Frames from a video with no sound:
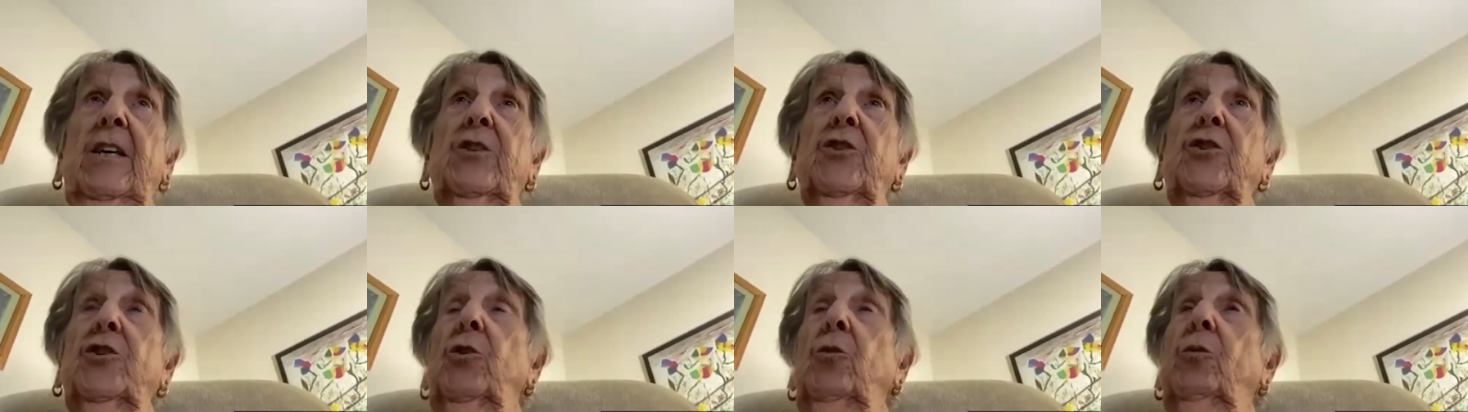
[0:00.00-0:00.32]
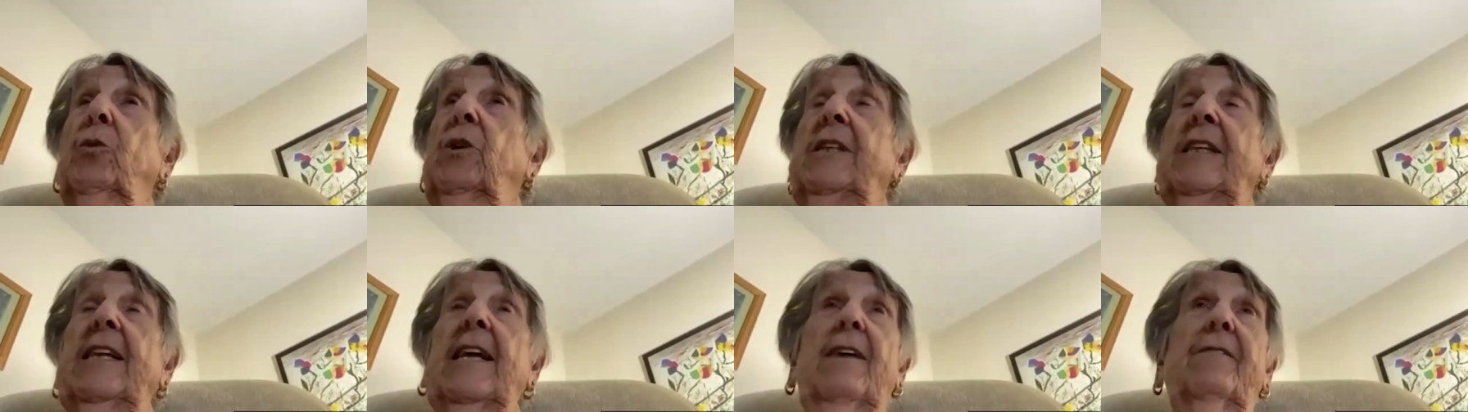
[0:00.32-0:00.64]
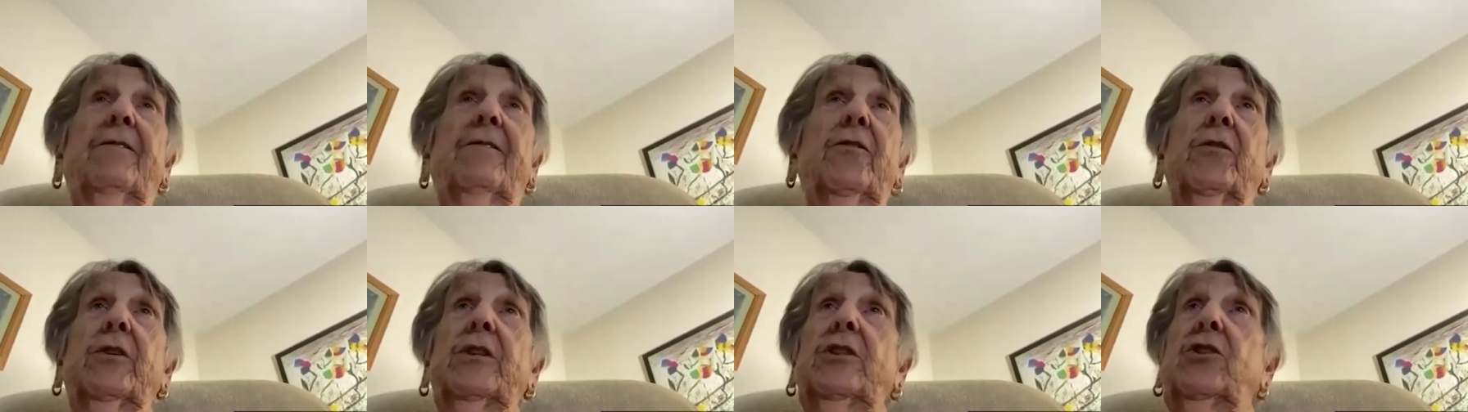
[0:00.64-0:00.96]
she will
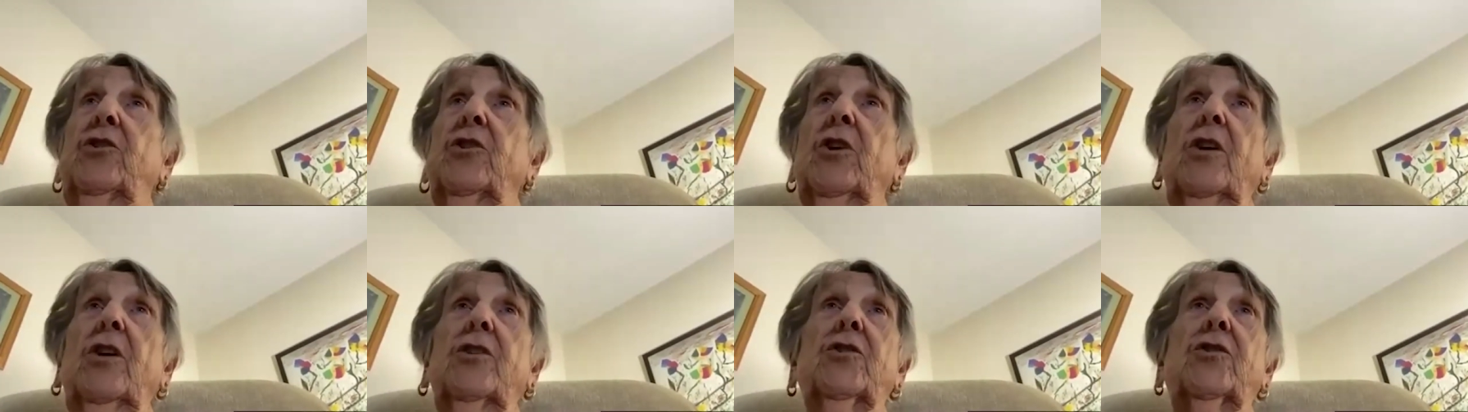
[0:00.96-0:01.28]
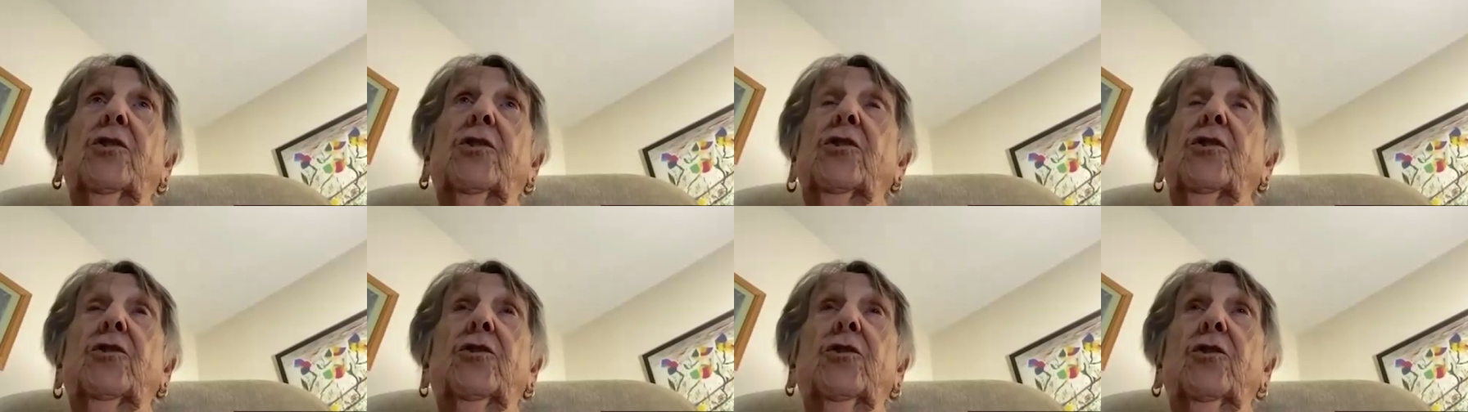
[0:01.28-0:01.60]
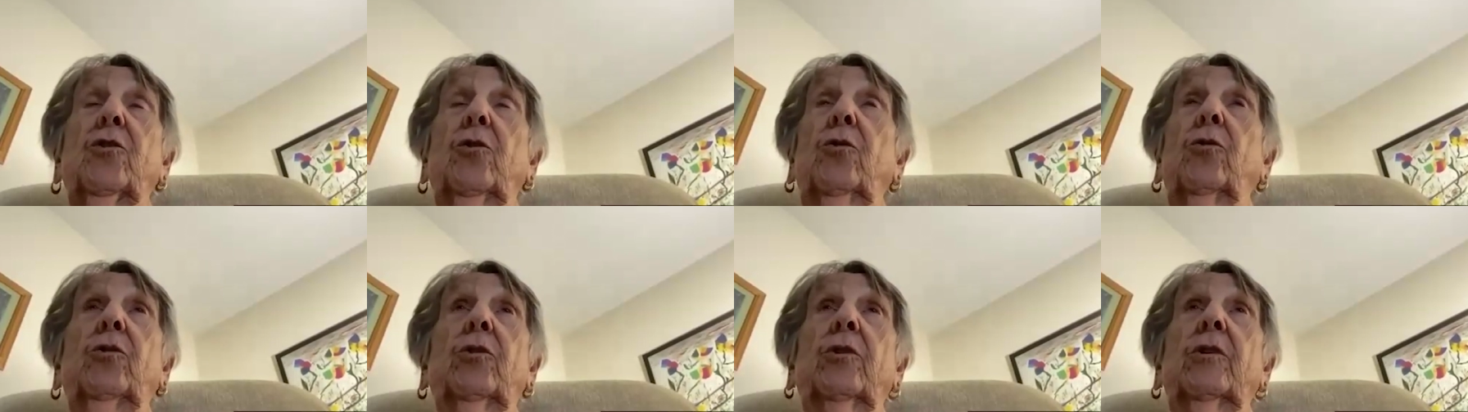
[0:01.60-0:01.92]
never adjust to
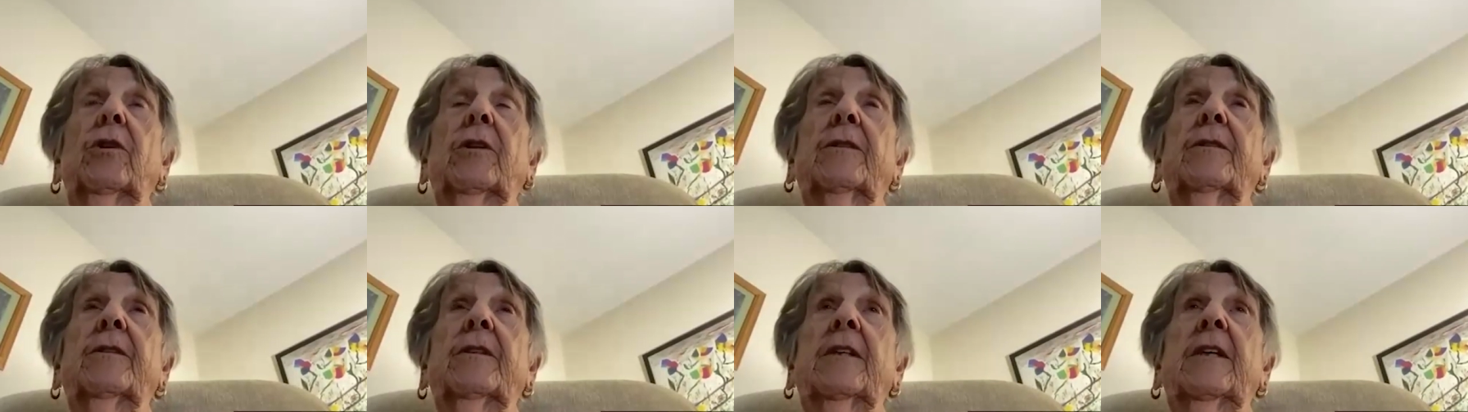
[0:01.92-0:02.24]
school.